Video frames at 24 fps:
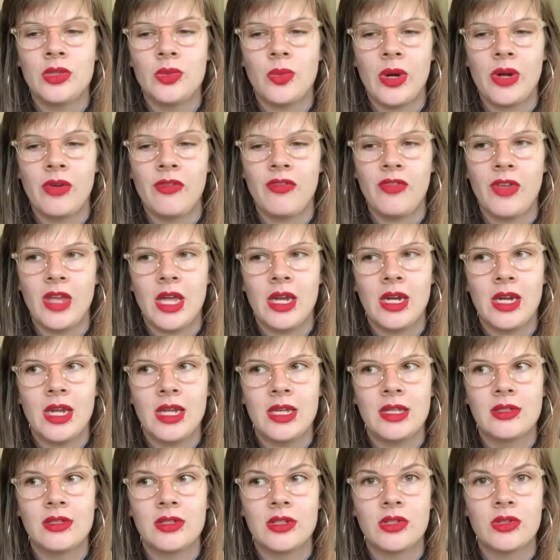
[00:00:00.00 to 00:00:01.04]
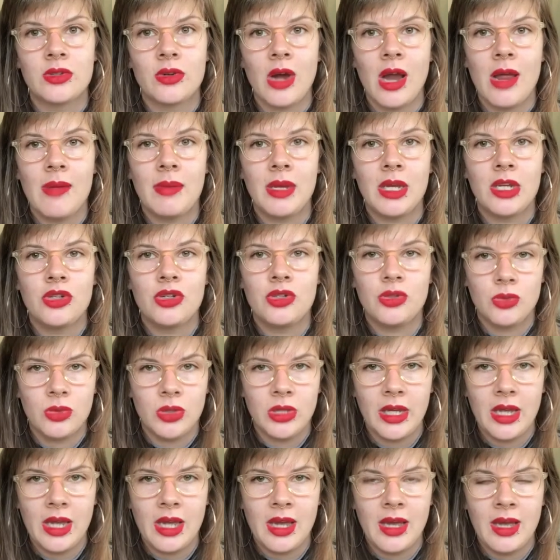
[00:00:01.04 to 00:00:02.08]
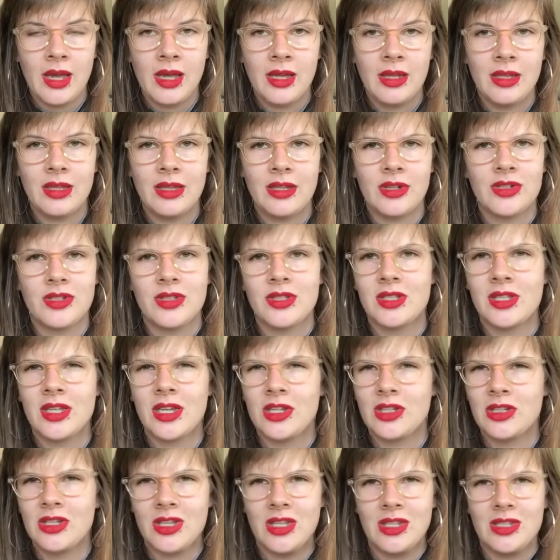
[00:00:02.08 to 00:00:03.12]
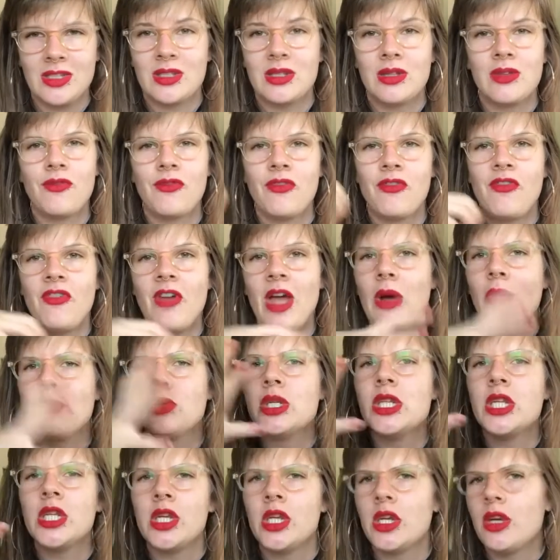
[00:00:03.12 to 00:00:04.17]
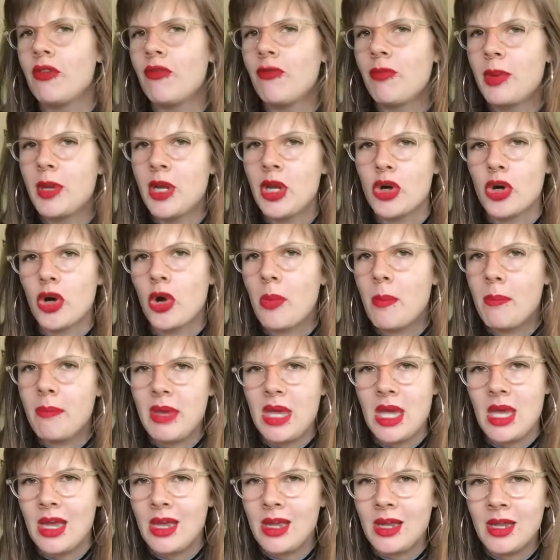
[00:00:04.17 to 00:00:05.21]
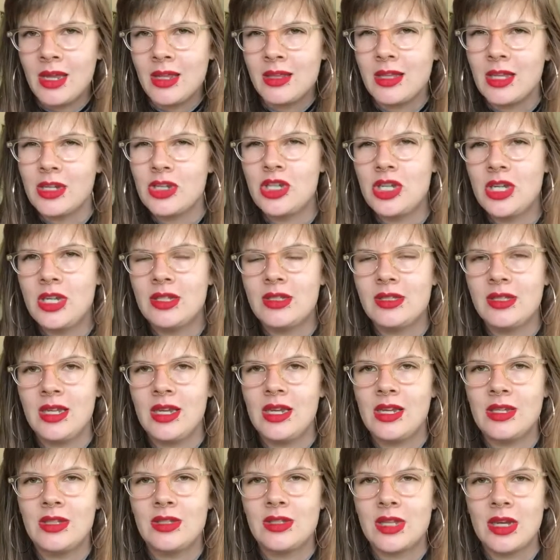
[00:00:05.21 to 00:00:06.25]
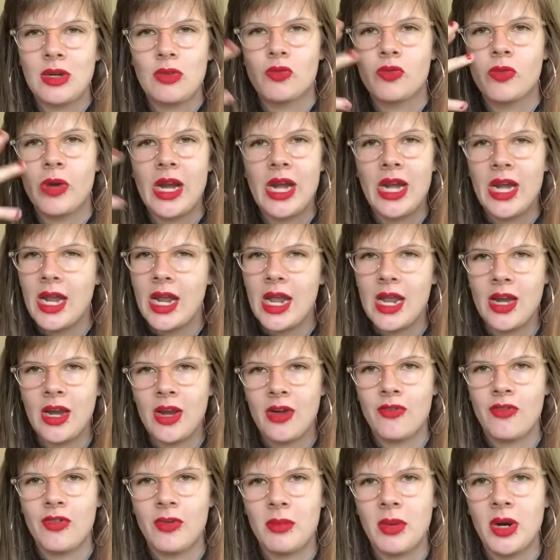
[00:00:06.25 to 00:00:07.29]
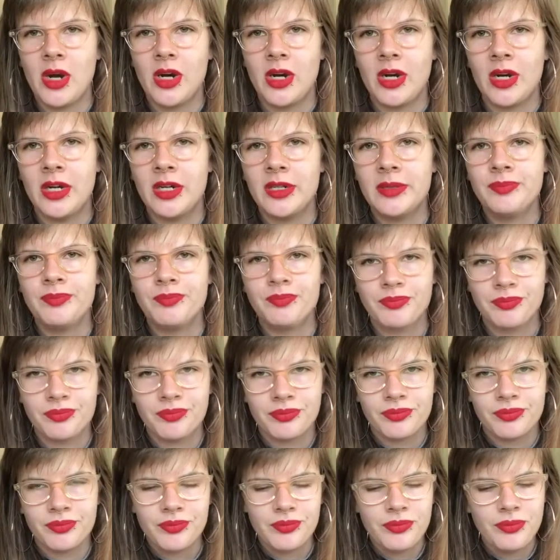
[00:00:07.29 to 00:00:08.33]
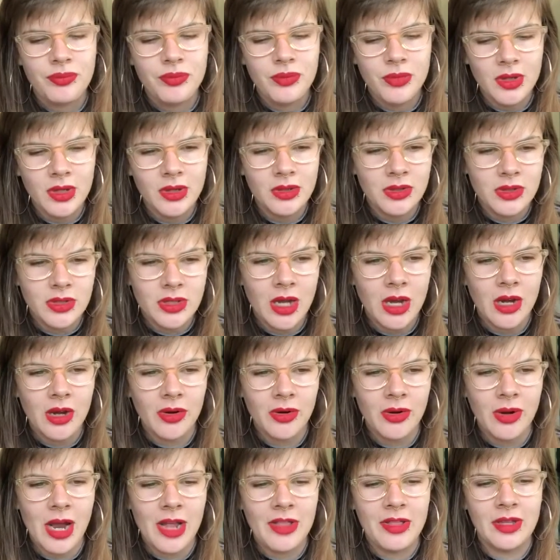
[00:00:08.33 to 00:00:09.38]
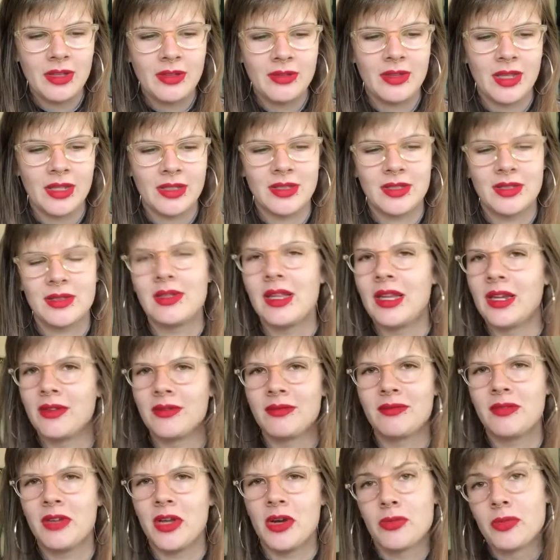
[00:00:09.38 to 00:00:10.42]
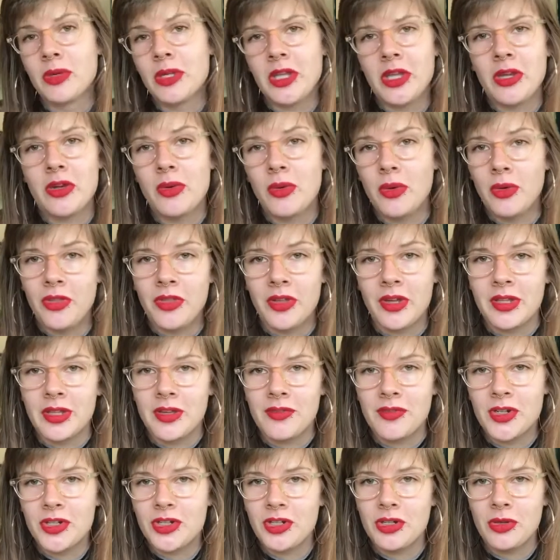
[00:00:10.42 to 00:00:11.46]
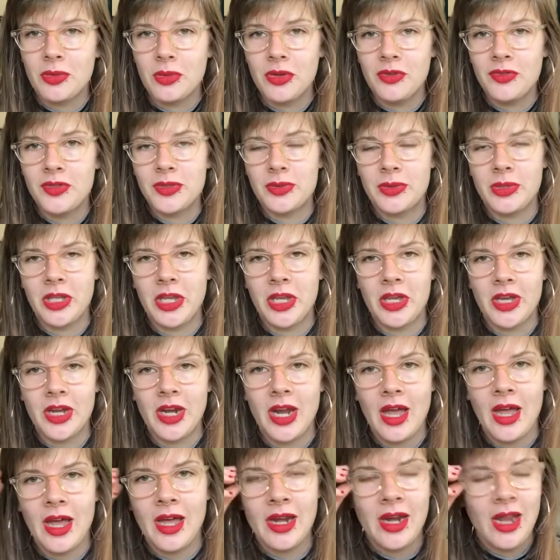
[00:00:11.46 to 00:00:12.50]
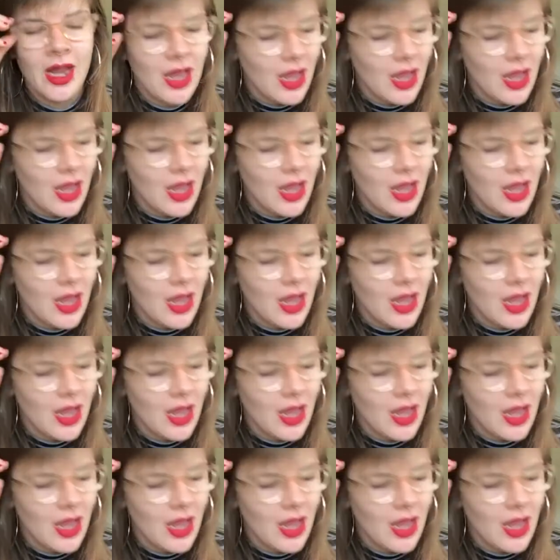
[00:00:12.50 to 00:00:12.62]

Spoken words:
when Fanny is describing Julia, there's like this fountain of pure being that she sees like radiating from her. So I think that's like a really cool thing that Virginia Woolf is really good at.